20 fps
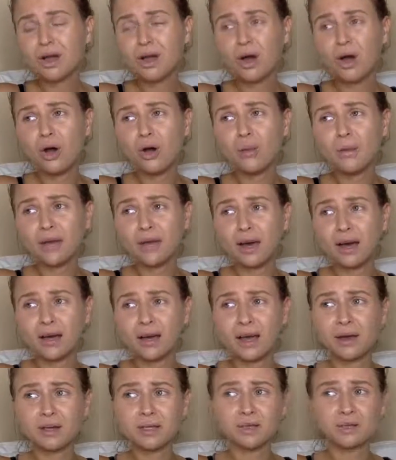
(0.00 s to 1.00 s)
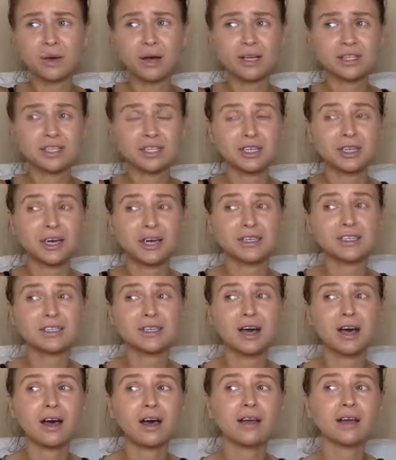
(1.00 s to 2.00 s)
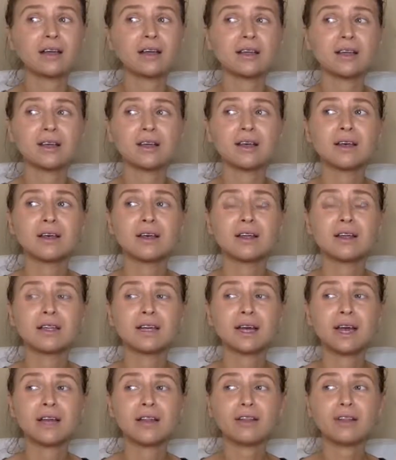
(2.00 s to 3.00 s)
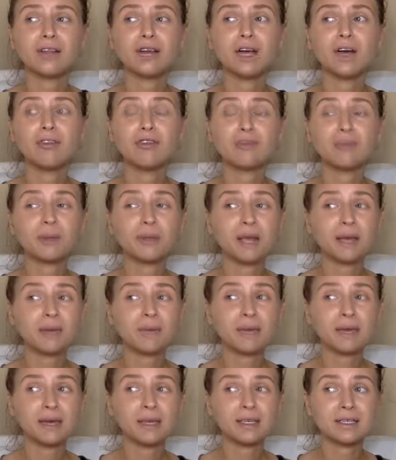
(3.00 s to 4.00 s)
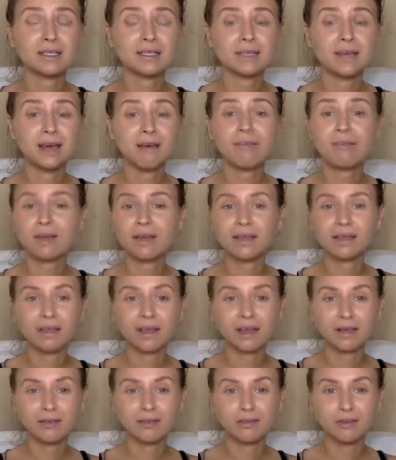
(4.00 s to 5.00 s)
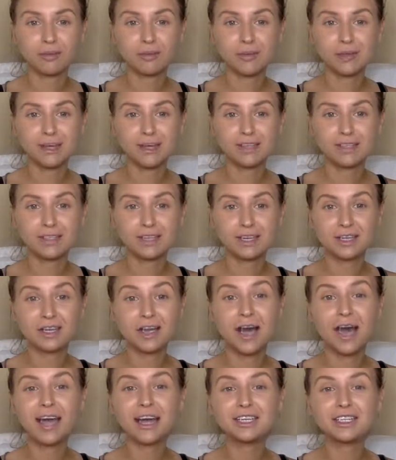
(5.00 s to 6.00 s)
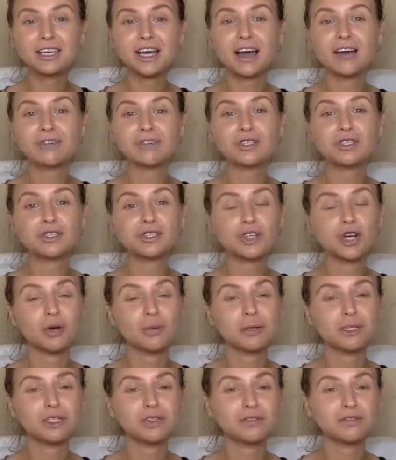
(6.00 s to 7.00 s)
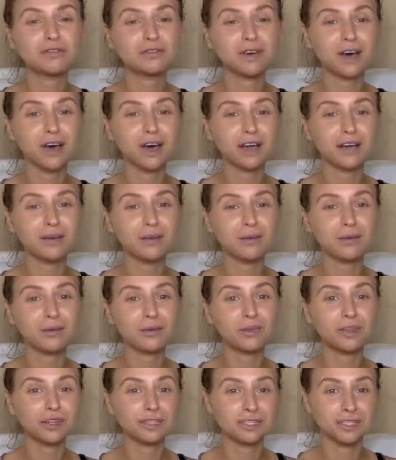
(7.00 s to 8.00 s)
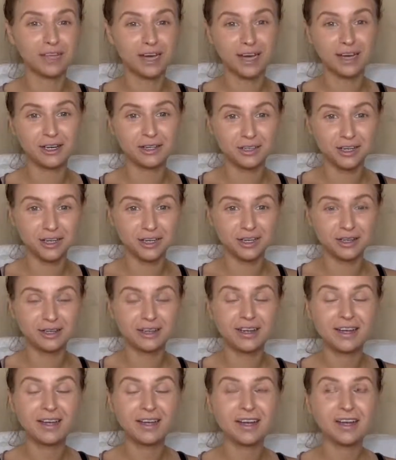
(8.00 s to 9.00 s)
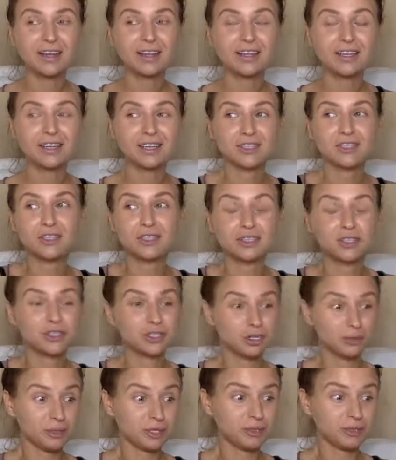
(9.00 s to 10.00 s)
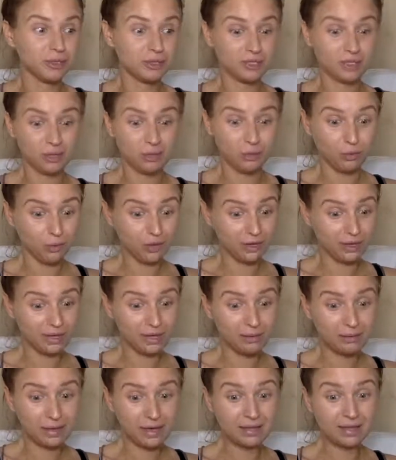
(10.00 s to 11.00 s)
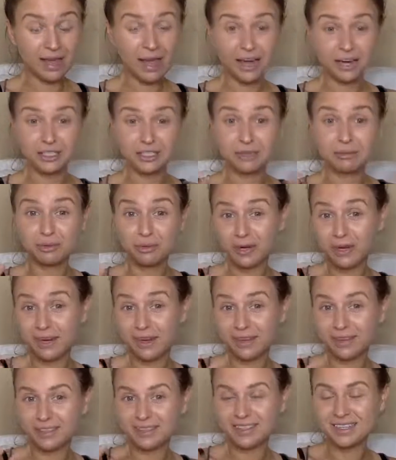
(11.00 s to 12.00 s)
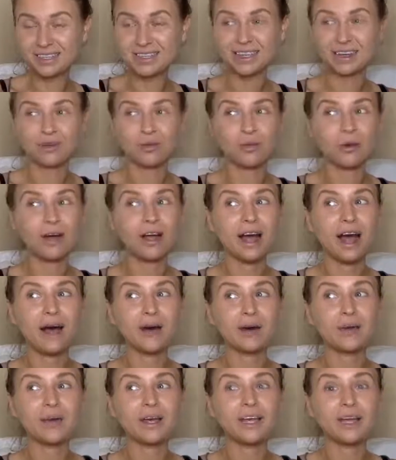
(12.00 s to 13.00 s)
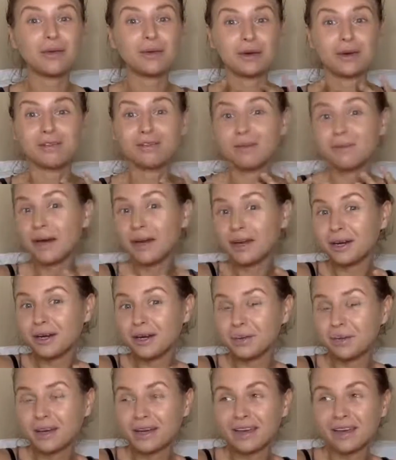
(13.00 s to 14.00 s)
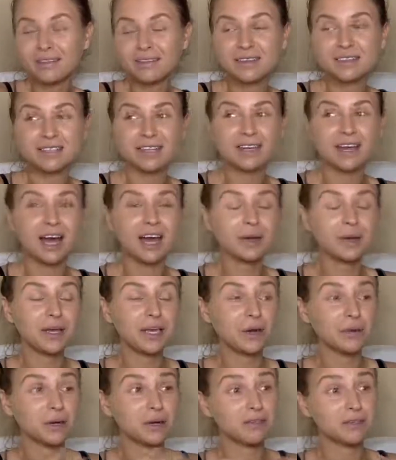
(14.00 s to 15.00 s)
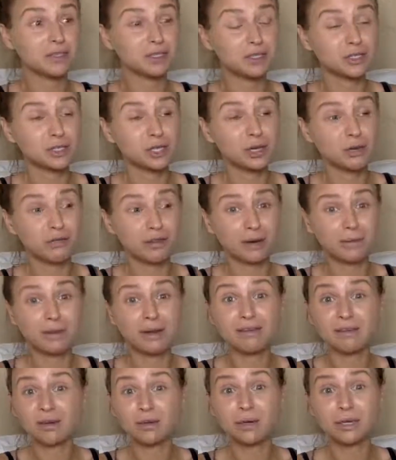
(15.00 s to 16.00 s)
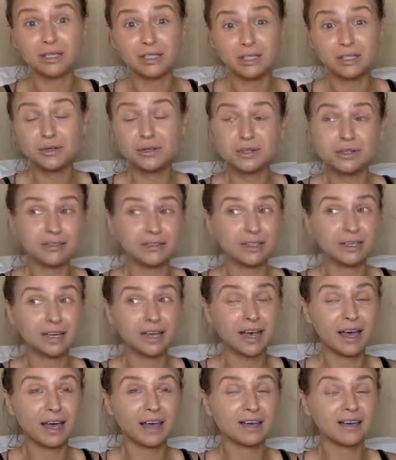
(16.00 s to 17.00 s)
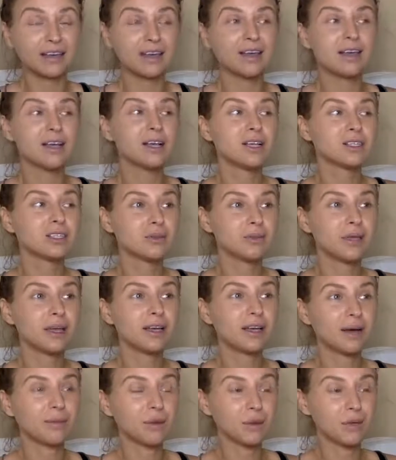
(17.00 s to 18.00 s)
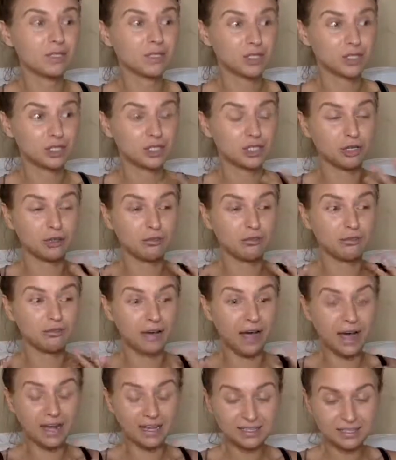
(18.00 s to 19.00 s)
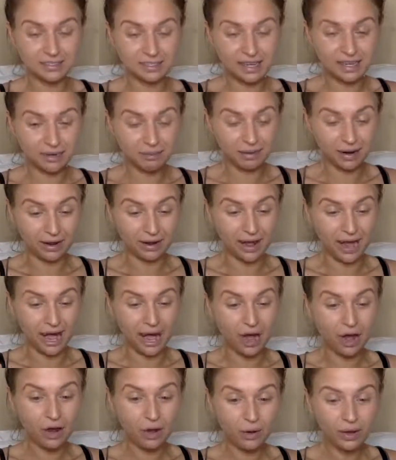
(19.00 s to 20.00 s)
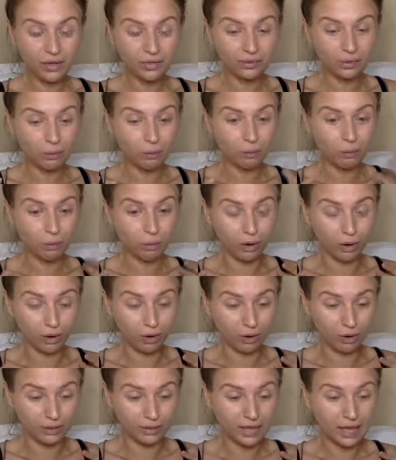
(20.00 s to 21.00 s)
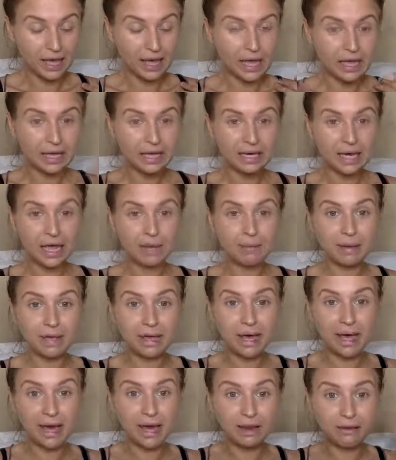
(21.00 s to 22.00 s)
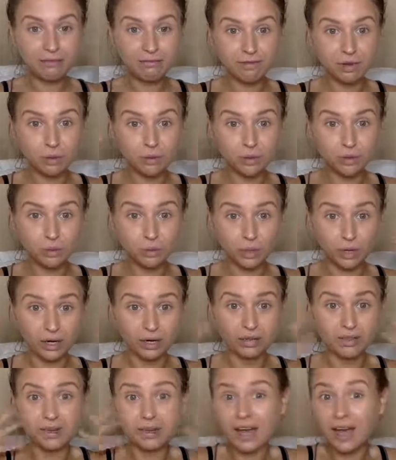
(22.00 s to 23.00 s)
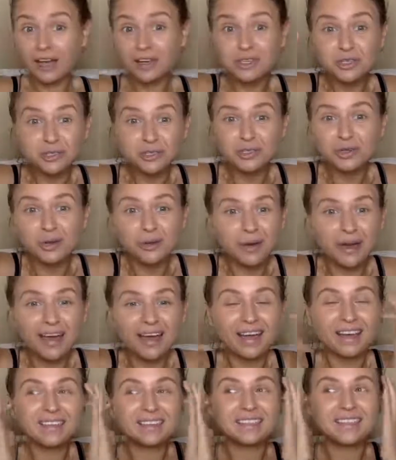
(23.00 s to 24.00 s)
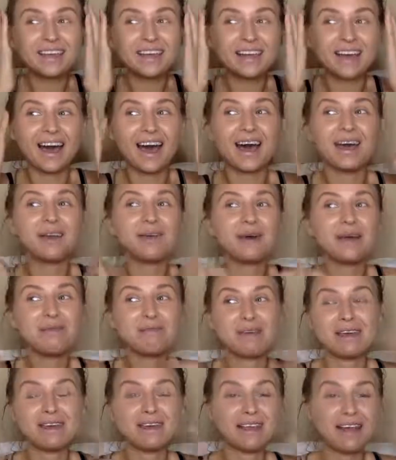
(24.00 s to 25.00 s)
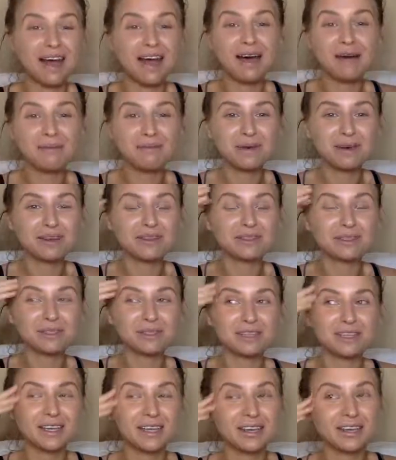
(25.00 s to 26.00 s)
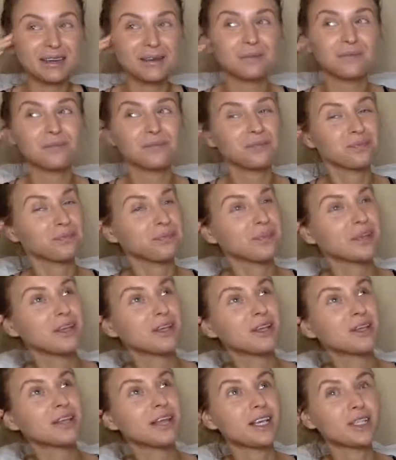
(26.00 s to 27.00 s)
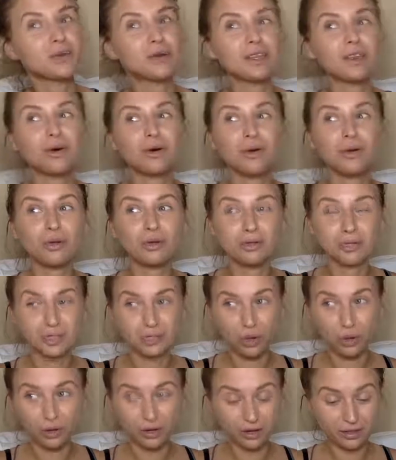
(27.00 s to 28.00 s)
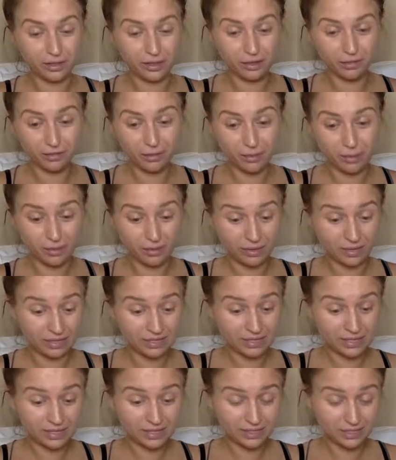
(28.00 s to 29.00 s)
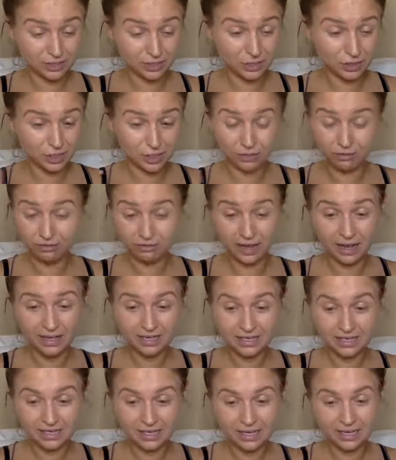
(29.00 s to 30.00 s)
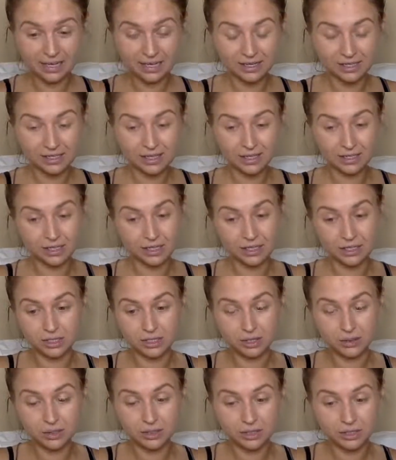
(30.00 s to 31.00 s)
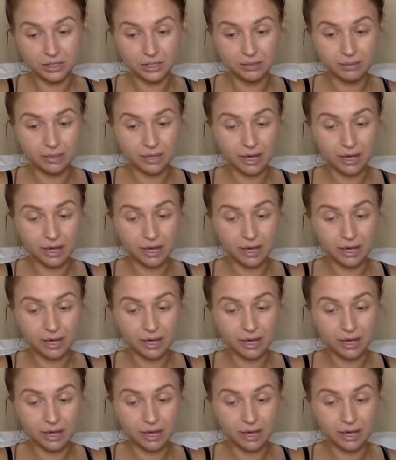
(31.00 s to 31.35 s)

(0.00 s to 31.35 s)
Oh my God. I saw, like, I love plant-based everything. For me, it's like, I actually have so much fun with a dehydrator. Like, it's just so much fun. It's like, what can I make that actually breathes? It's like, how do I get rid of a microwave? It's like, how do I get rid of a stove that I'm never going to use ever again? So I'm like, I'm always like so fascinated by how in the world can I make headphones work the natural way? It's like, how do I make it happen? So it's like, that's why the whole solar thing for me with like Tesla is so fascinating. It's like, it's so interesting to me.